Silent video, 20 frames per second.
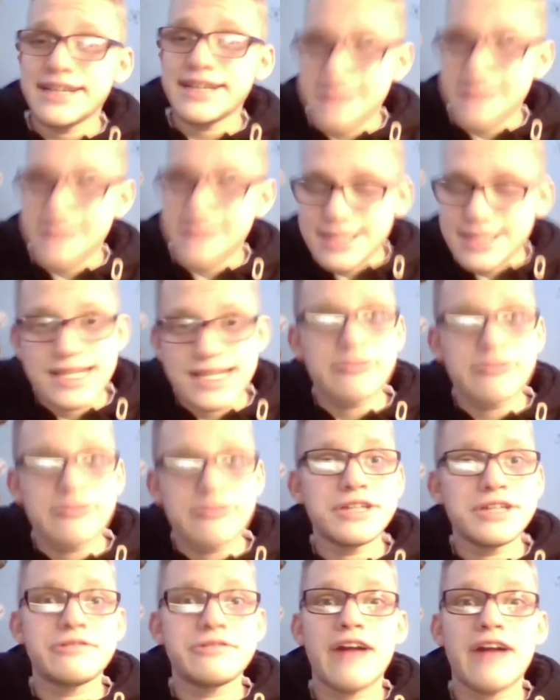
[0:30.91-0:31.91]
this series
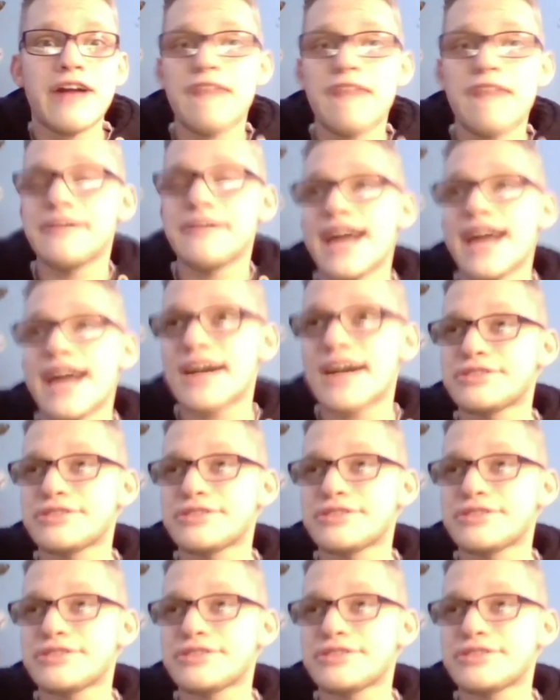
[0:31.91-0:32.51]
where I react